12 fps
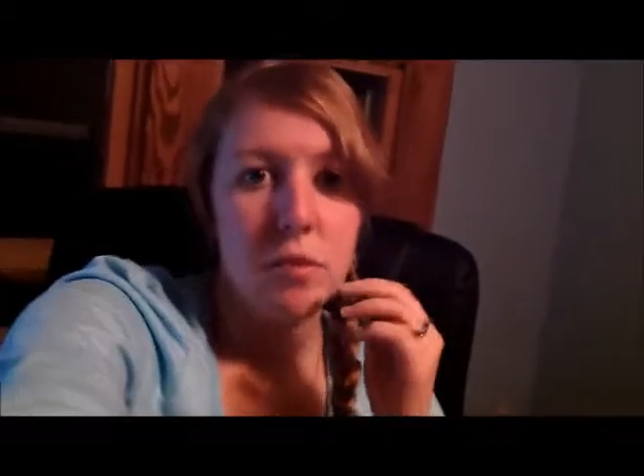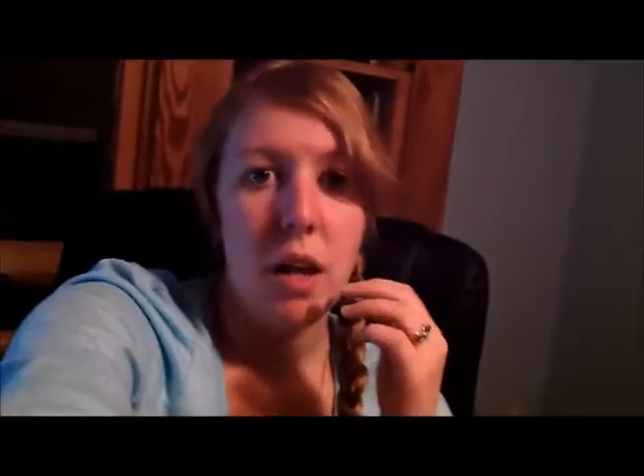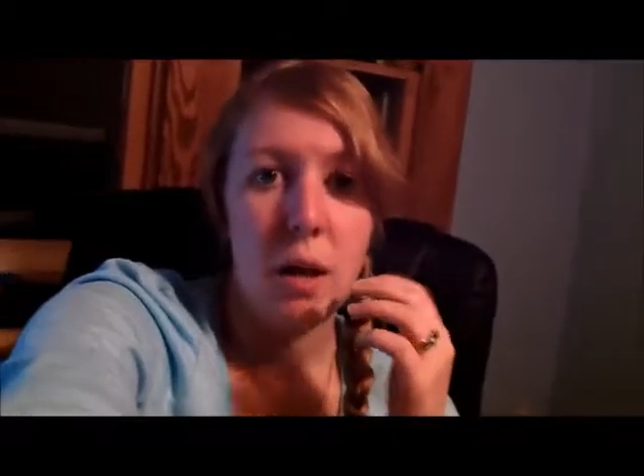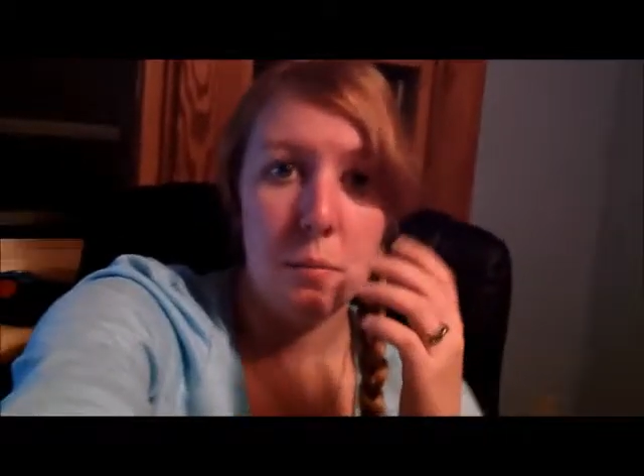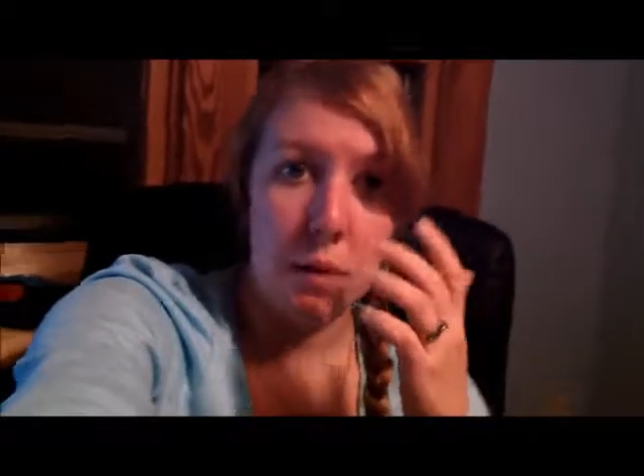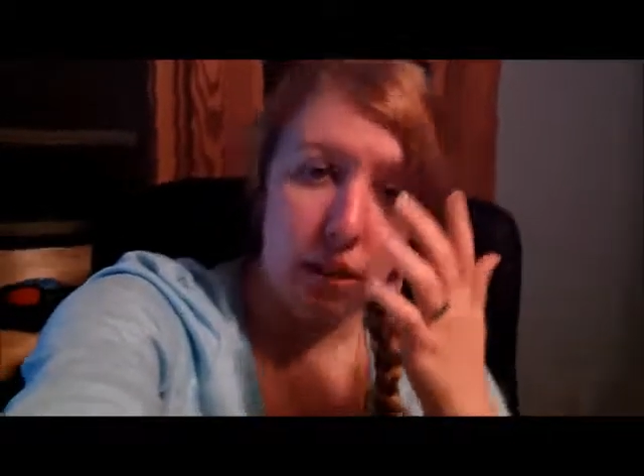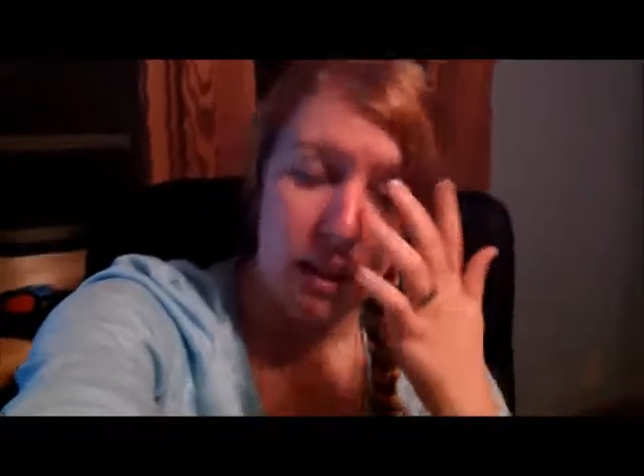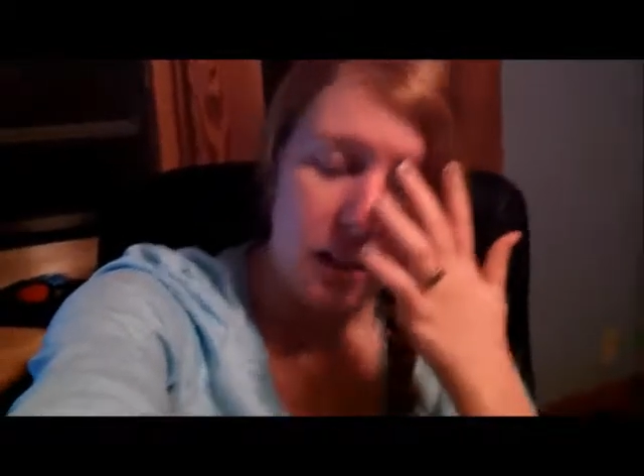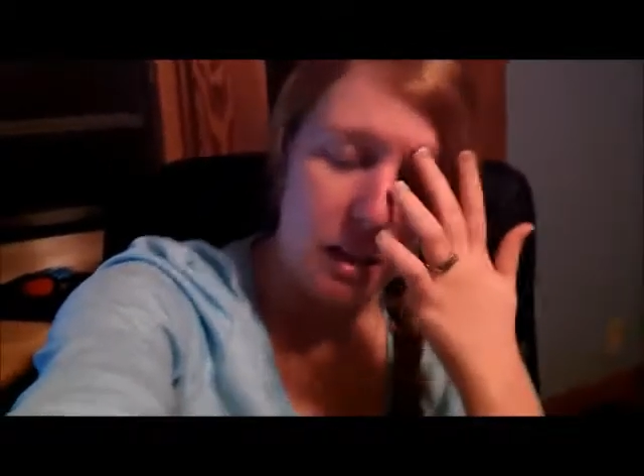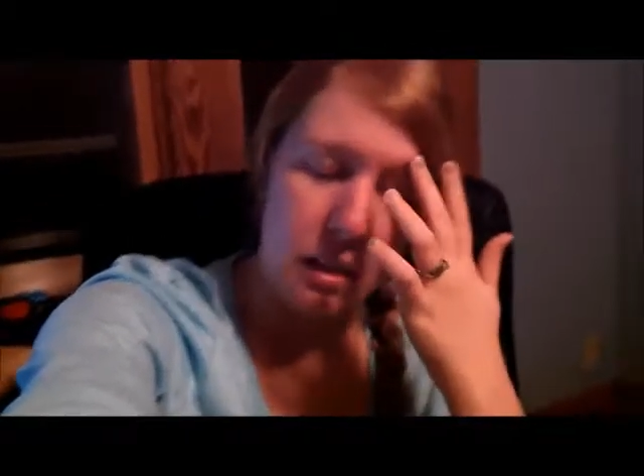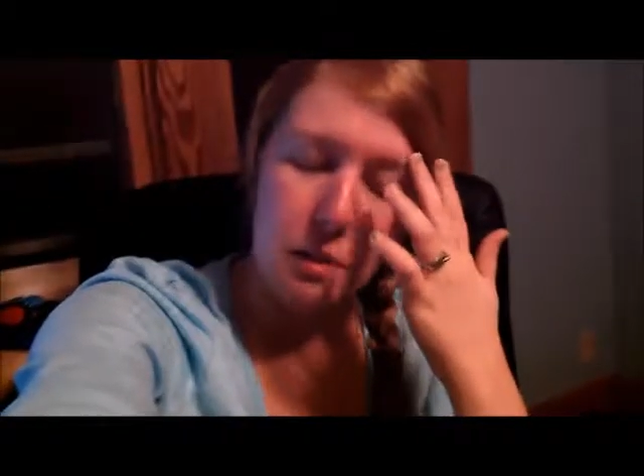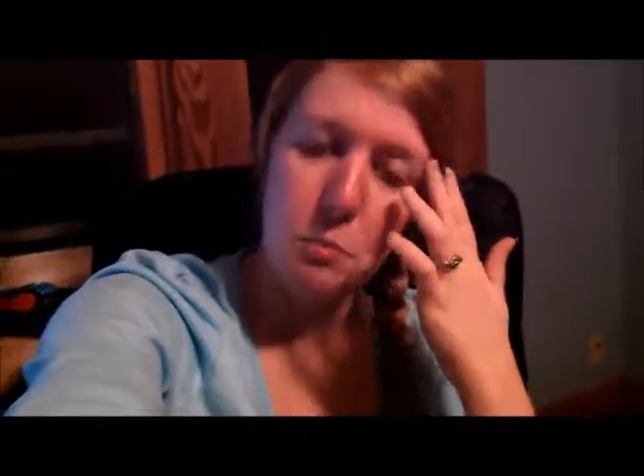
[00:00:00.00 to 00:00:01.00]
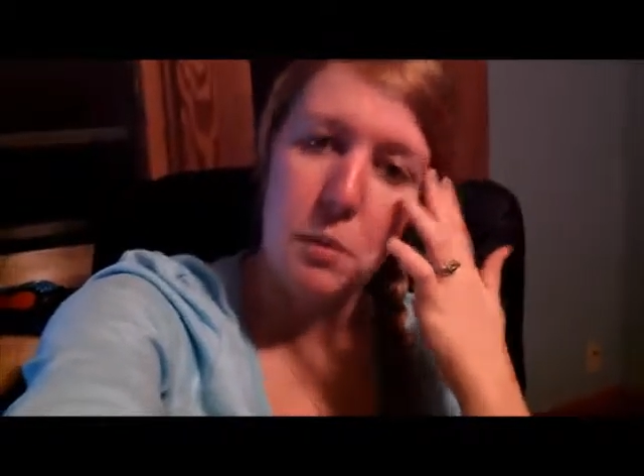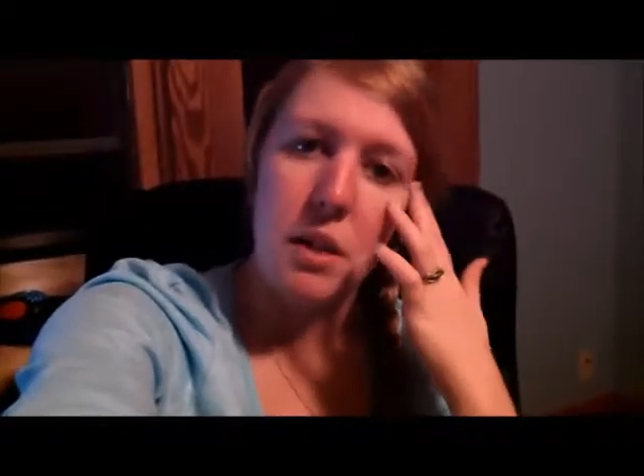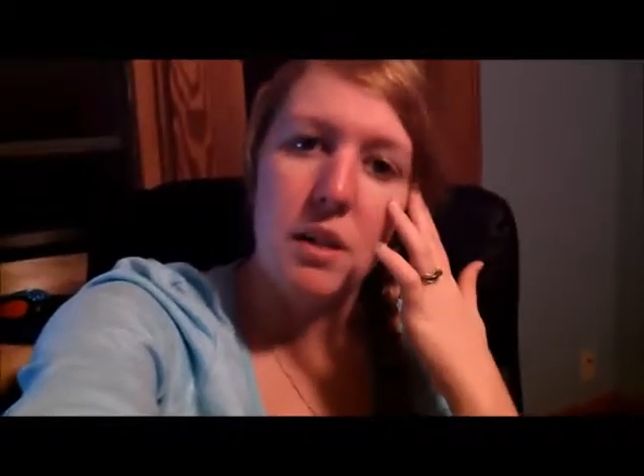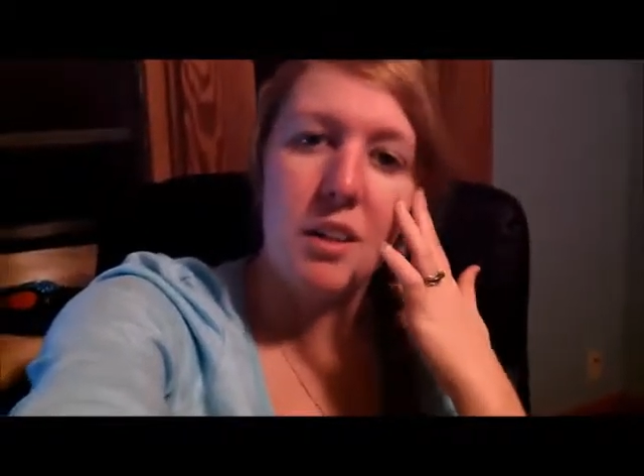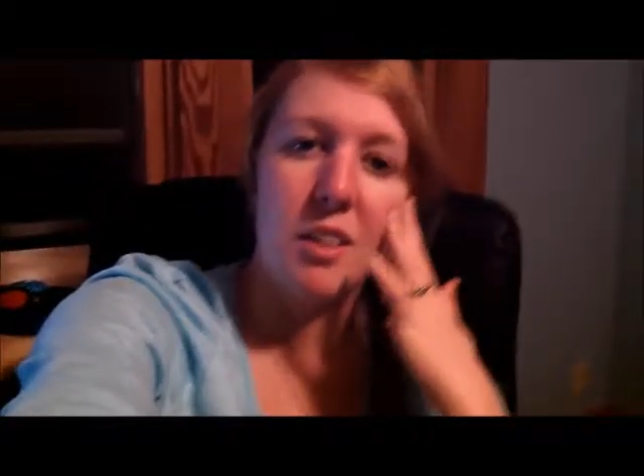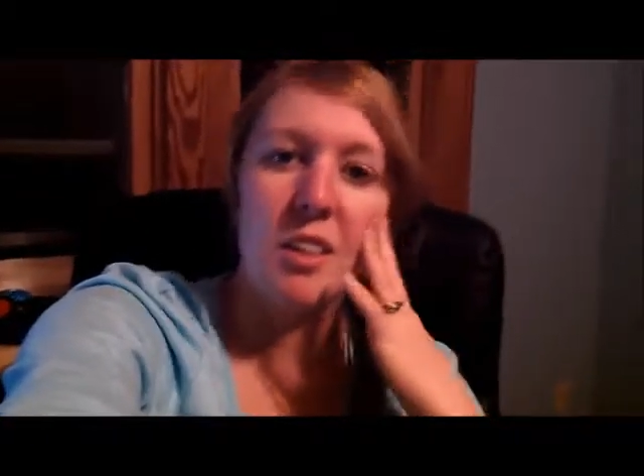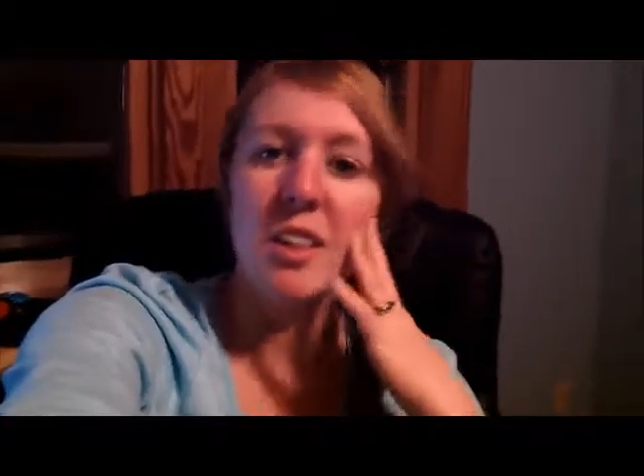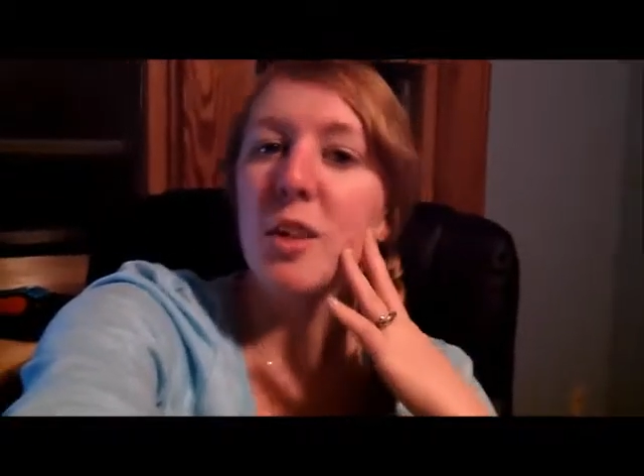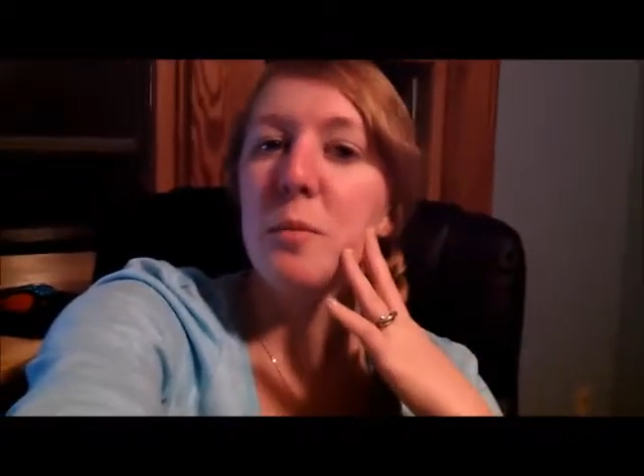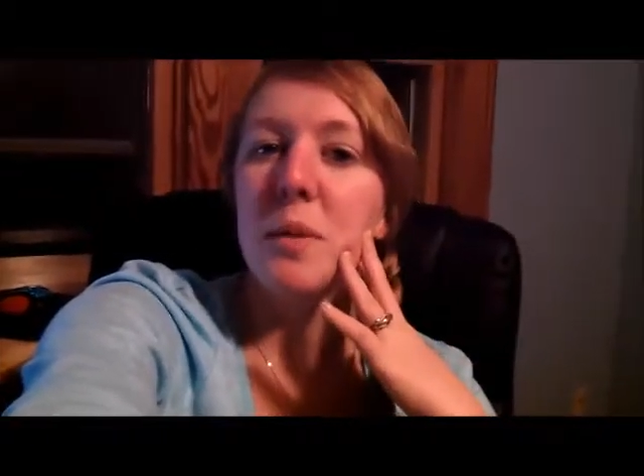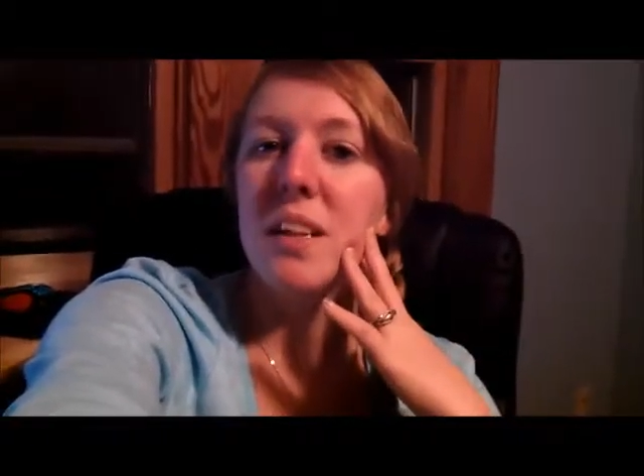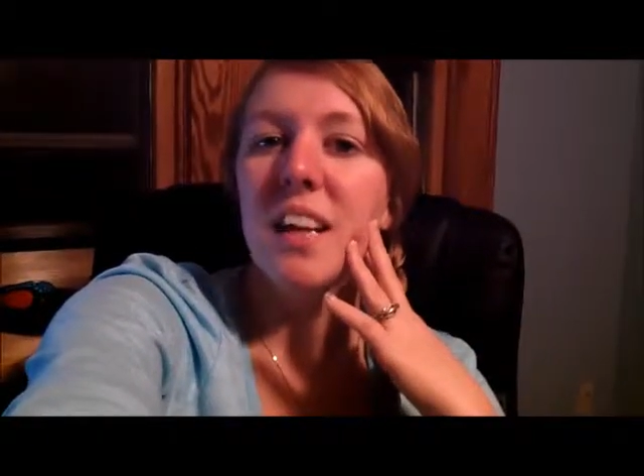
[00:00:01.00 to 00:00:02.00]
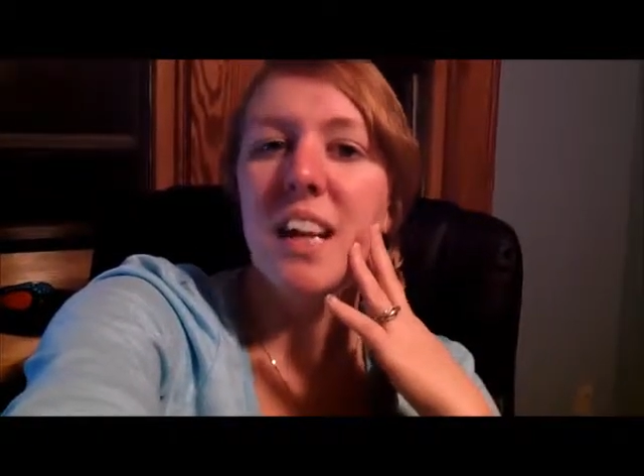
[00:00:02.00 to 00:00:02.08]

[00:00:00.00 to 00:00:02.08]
I mainly listened but I talked a little bit.